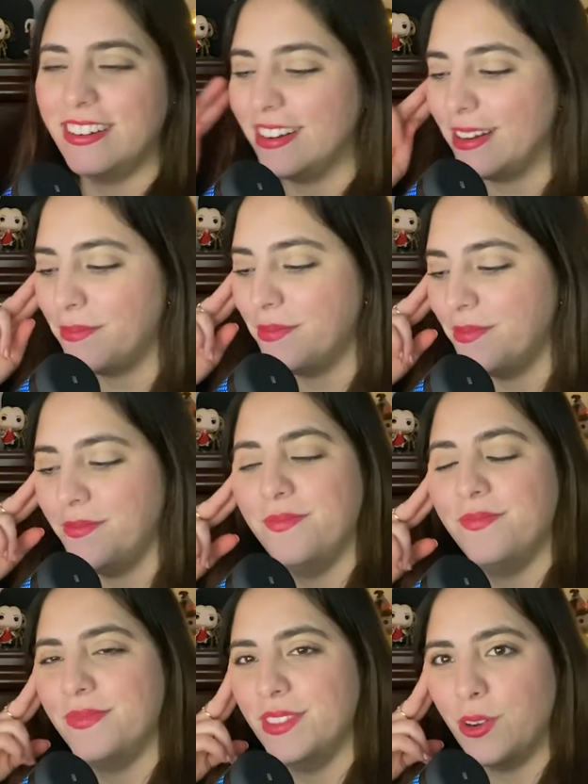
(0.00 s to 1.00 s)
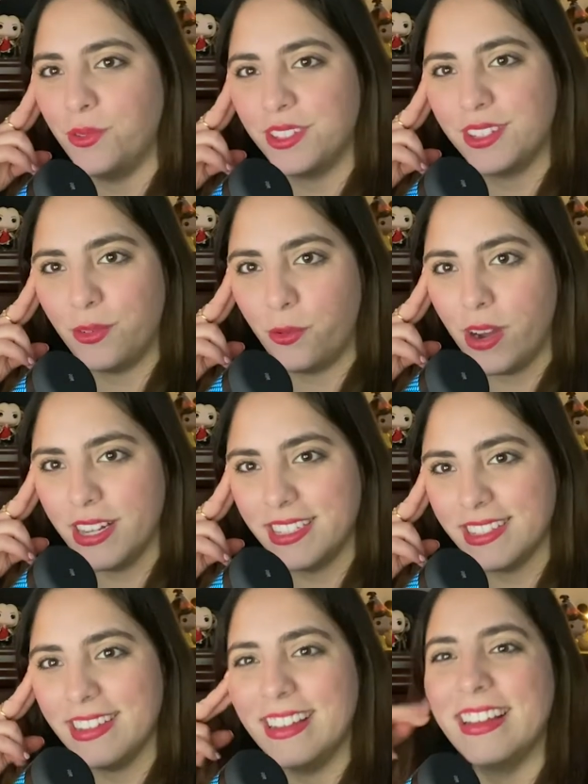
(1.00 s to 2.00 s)
on a note
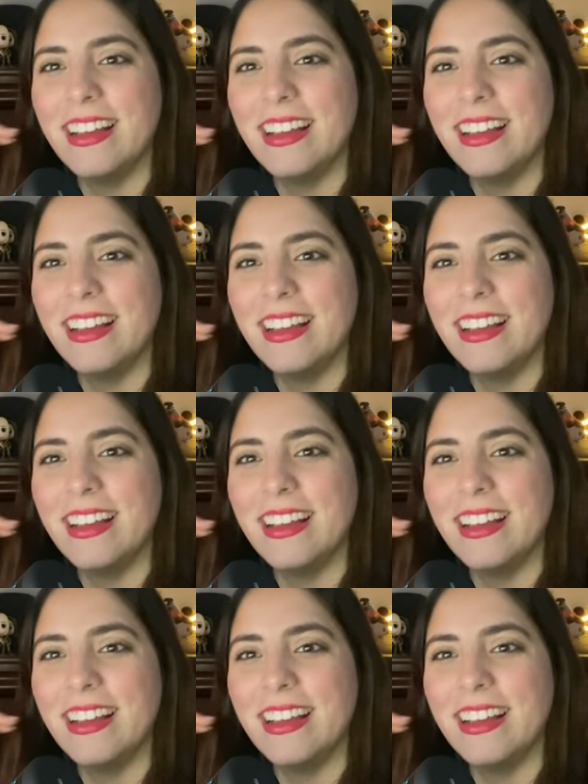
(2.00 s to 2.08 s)
what